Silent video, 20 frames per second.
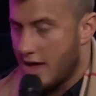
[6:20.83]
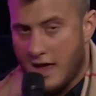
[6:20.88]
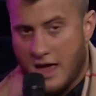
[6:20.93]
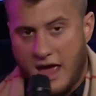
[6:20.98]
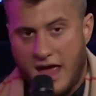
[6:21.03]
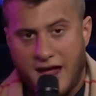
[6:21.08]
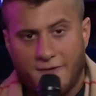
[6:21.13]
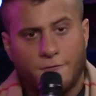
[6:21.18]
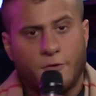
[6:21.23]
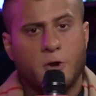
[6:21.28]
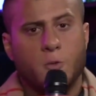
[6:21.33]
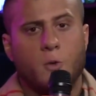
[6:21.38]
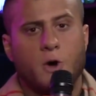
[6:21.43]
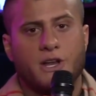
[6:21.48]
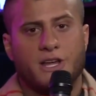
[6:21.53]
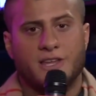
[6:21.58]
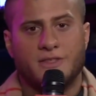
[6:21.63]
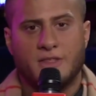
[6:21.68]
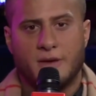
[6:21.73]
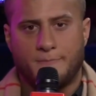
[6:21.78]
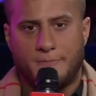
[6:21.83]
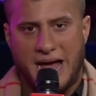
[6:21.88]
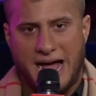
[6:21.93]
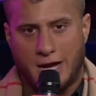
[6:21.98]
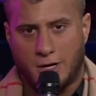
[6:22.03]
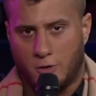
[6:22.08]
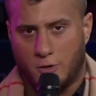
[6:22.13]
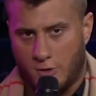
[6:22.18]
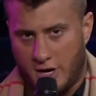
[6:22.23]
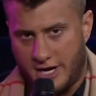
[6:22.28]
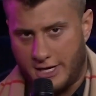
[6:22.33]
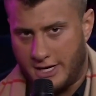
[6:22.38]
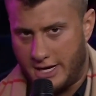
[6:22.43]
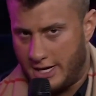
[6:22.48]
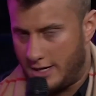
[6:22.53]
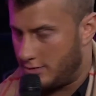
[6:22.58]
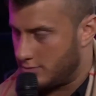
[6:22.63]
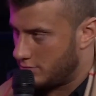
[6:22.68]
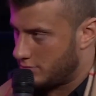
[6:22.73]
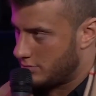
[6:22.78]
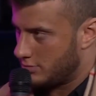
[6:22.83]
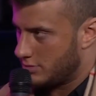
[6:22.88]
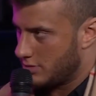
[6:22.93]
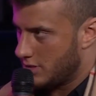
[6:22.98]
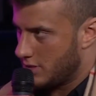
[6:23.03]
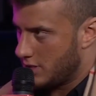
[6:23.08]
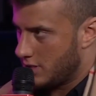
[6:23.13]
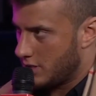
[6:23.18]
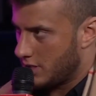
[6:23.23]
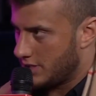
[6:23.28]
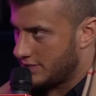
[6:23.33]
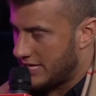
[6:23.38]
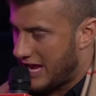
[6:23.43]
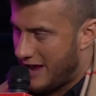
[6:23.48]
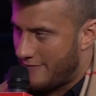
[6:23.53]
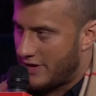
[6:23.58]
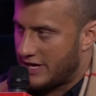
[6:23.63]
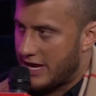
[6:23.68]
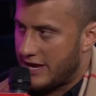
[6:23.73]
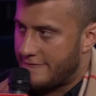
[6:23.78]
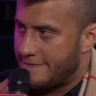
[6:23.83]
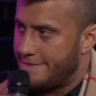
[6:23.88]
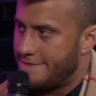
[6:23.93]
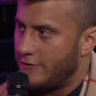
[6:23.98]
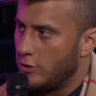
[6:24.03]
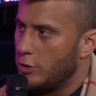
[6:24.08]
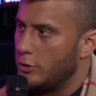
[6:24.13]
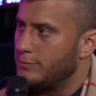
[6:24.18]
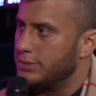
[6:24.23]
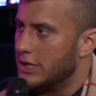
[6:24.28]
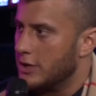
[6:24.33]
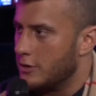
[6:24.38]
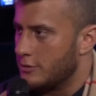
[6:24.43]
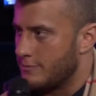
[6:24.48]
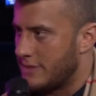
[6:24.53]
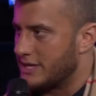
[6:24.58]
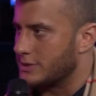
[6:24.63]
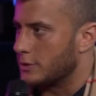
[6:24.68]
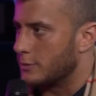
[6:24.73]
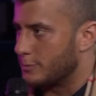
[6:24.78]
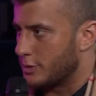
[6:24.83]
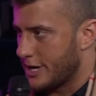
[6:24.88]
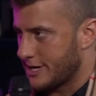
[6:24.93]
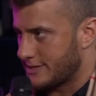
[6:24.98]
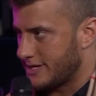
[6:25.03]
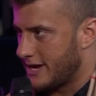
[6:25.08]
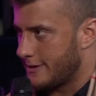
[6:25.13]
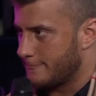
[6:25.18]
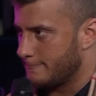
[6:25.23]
Everyone in the back right now is having a full-blown mental breakdown.